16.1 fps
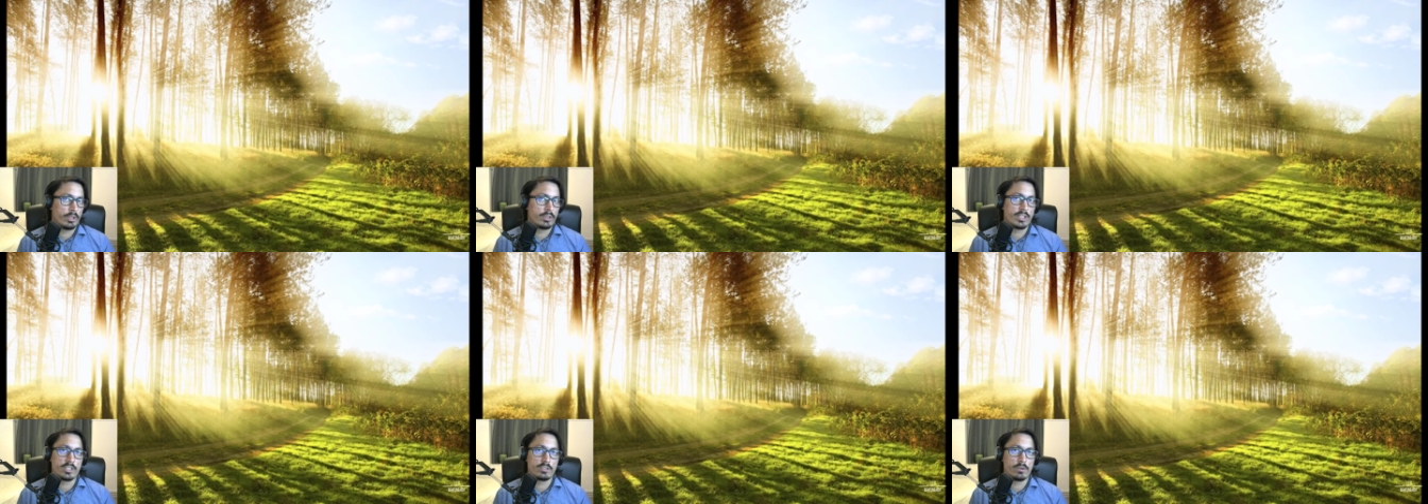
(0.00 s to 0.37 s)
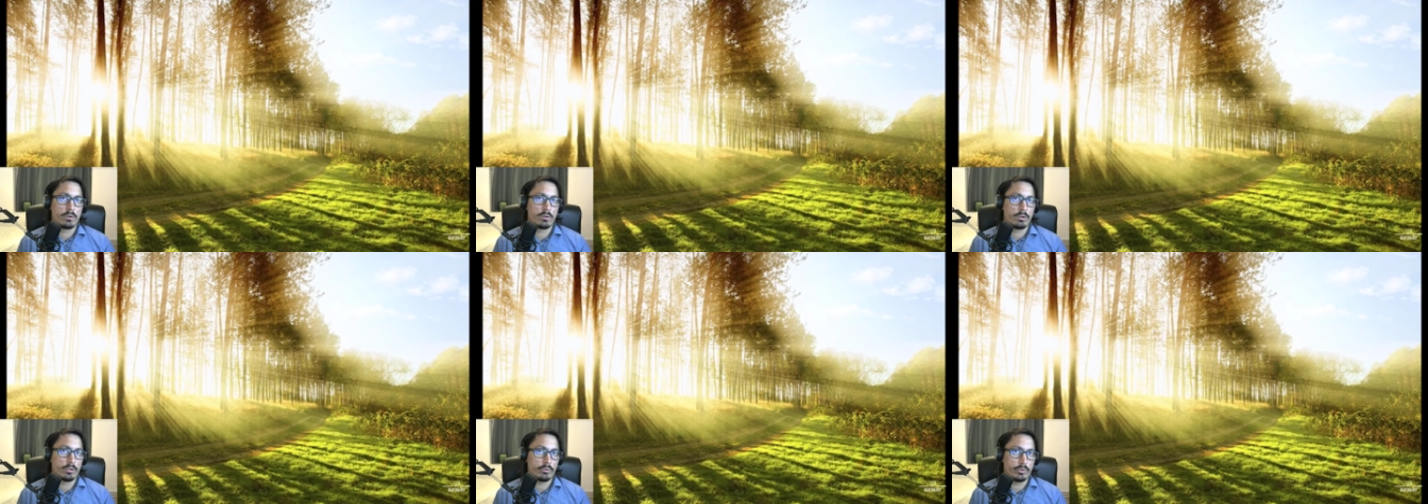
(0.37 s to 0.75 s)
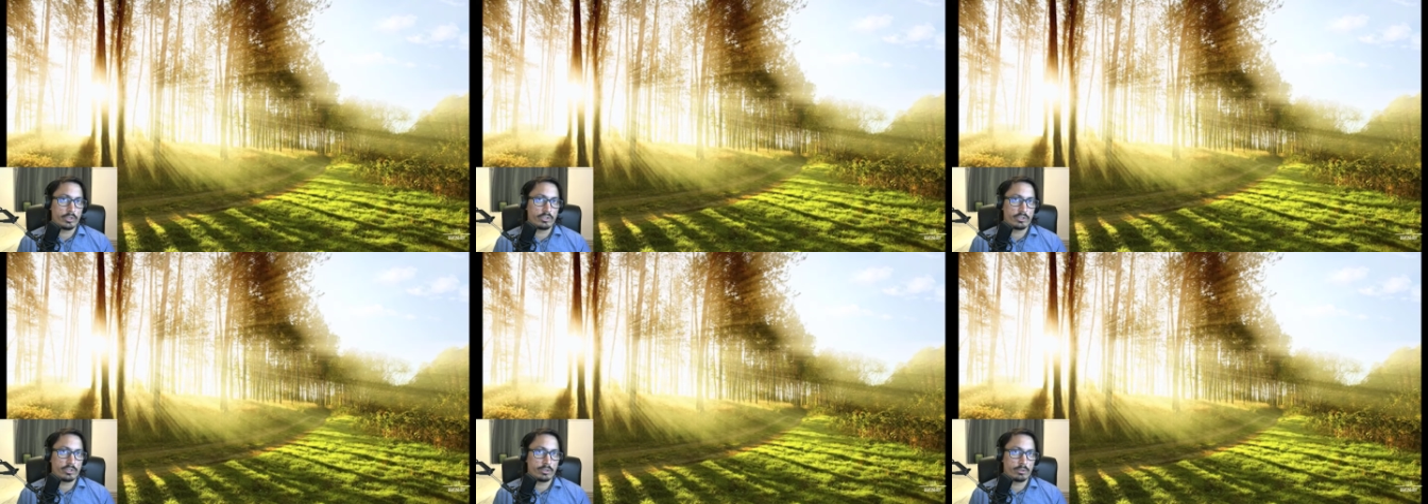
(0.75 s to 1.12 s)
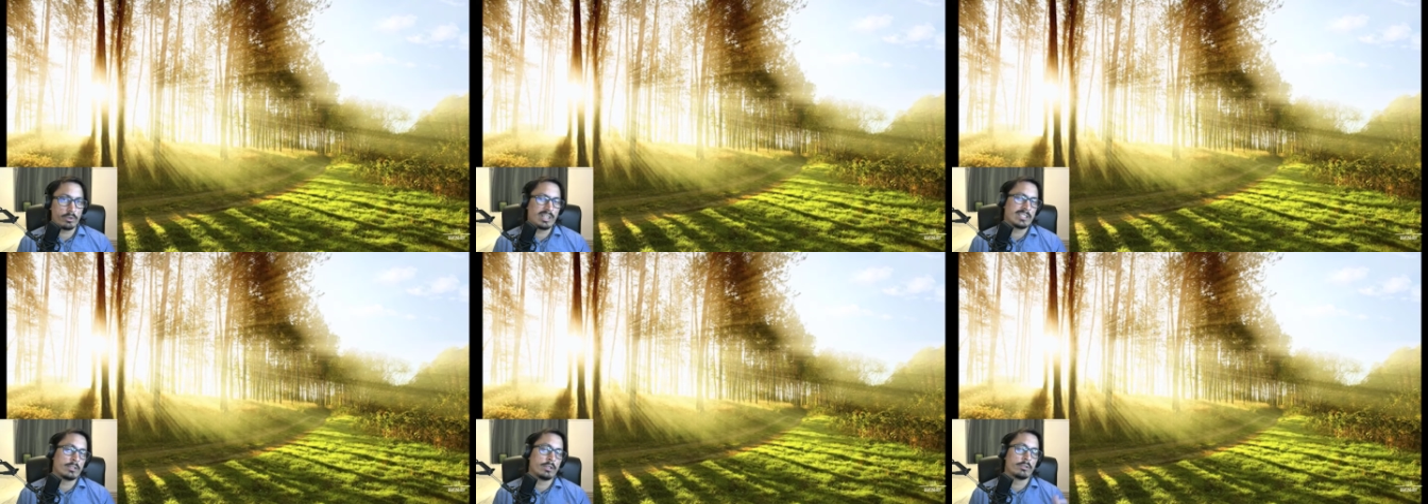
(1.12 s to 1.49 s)
That's the only reason.
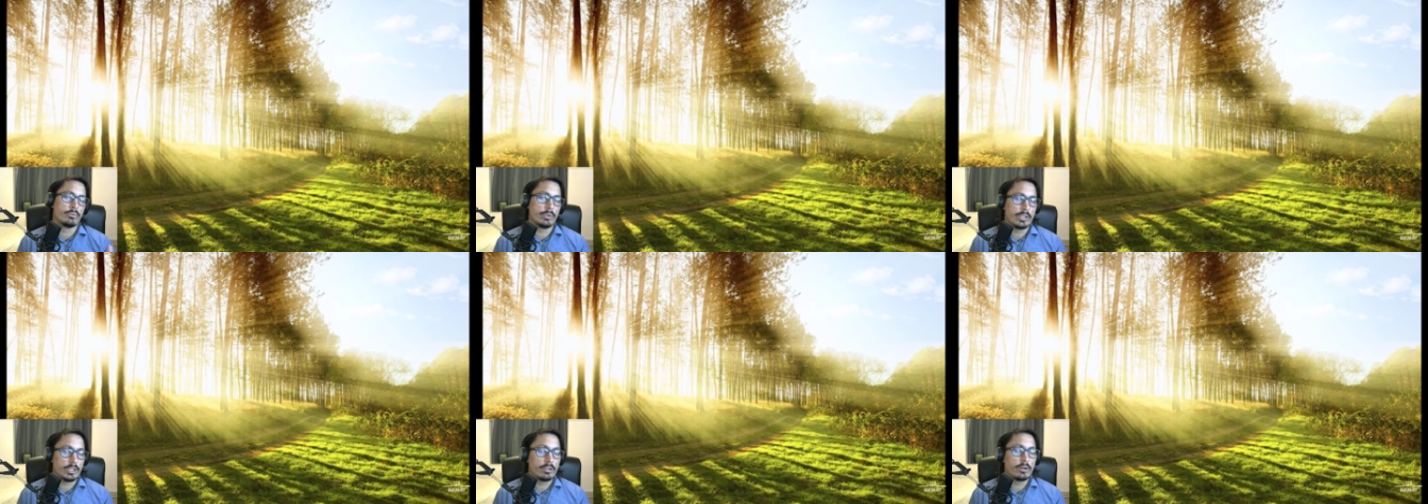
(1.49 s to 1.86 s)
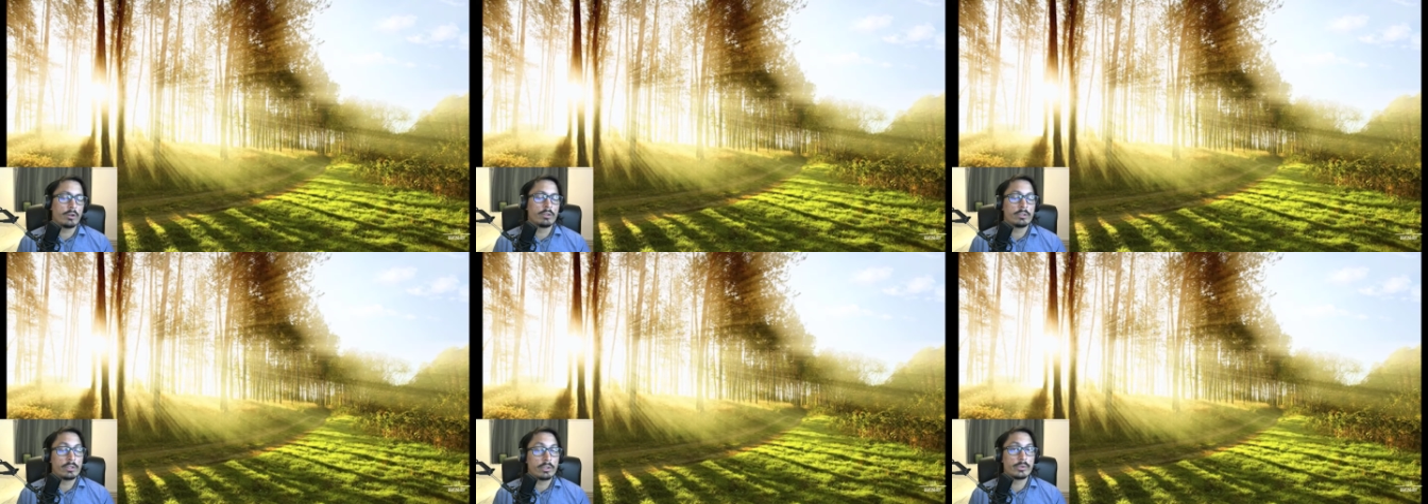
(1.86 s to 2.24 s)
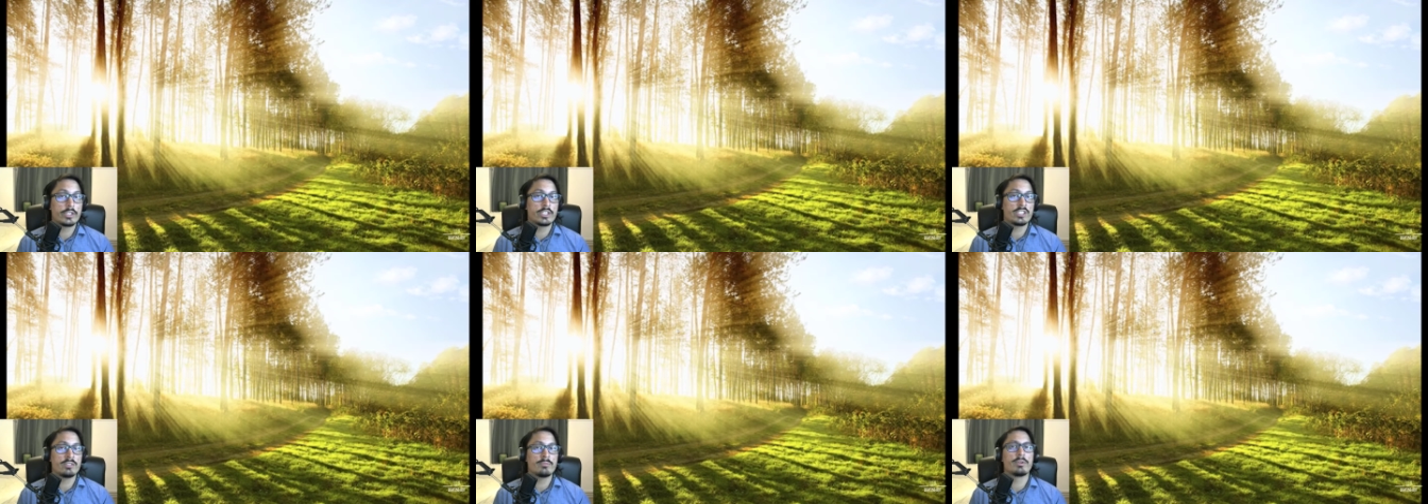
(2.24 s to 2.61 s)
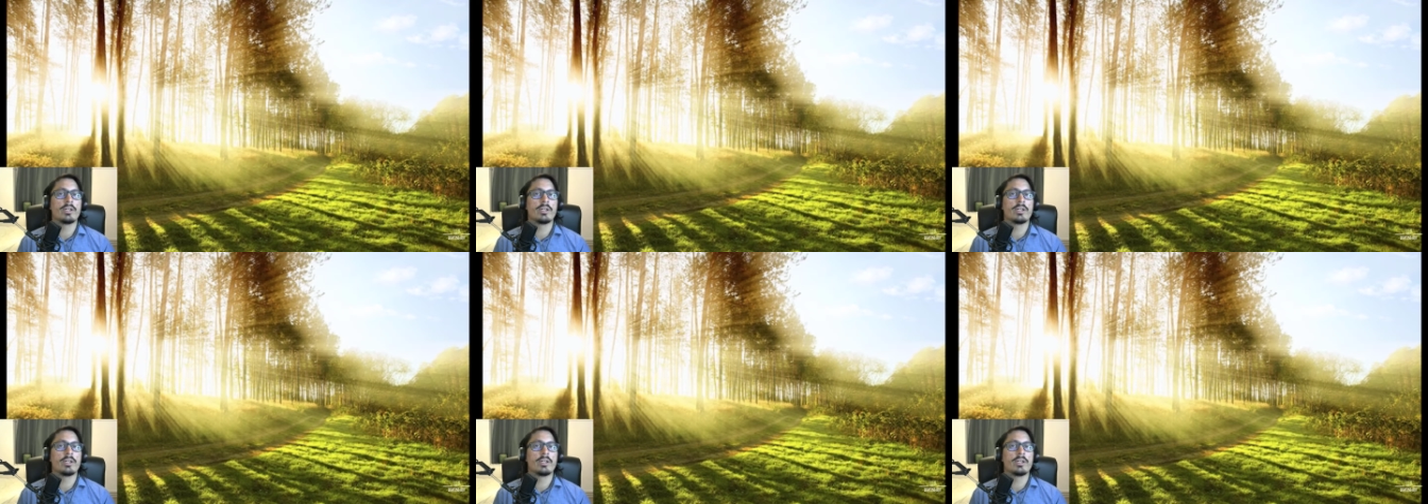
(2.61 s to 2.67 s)
That's not really the only reason,